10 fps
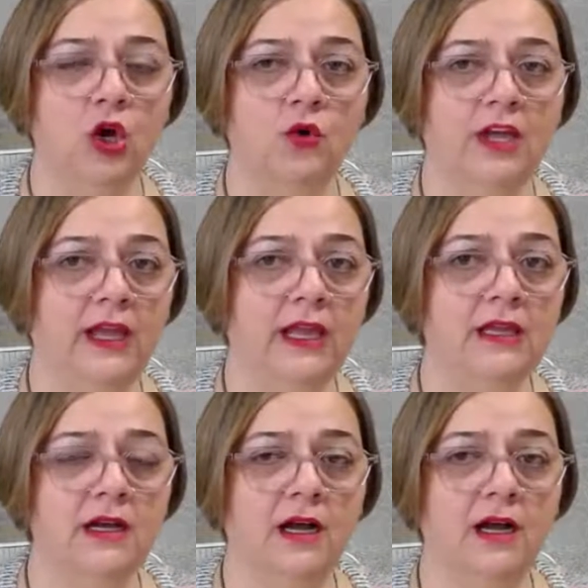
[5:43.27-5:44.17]

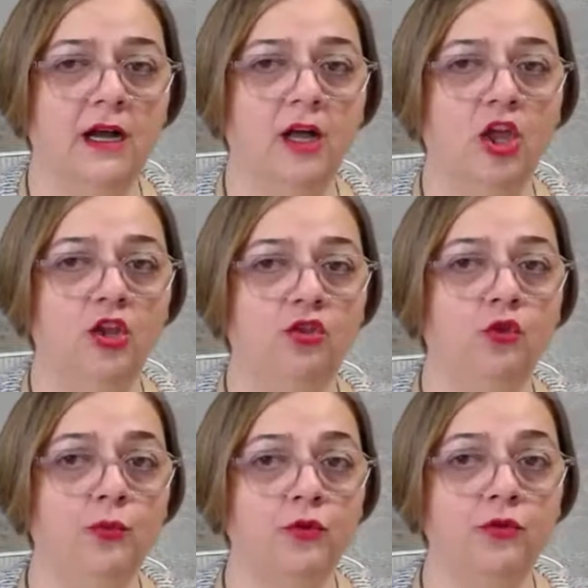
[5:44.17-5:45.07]
Okay.
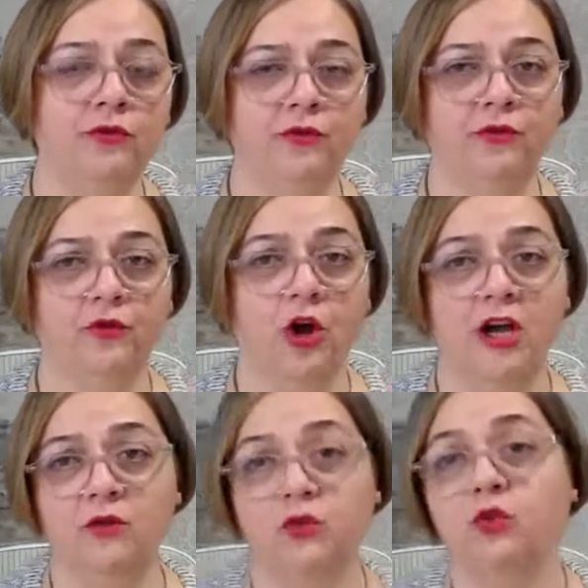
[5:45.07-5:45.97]
To prove
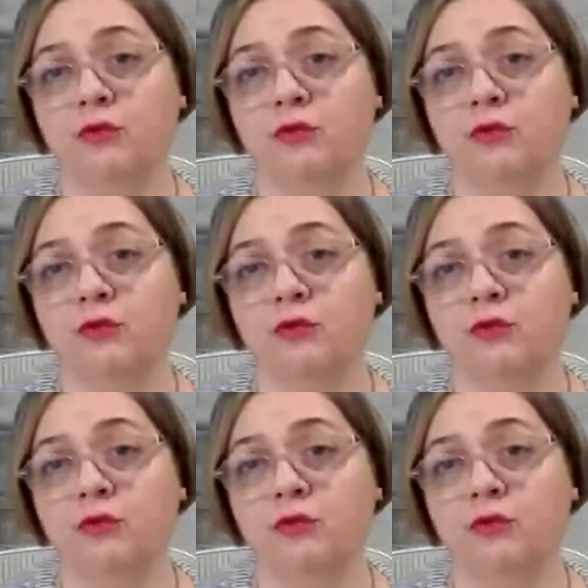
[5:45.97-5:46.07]
fraud,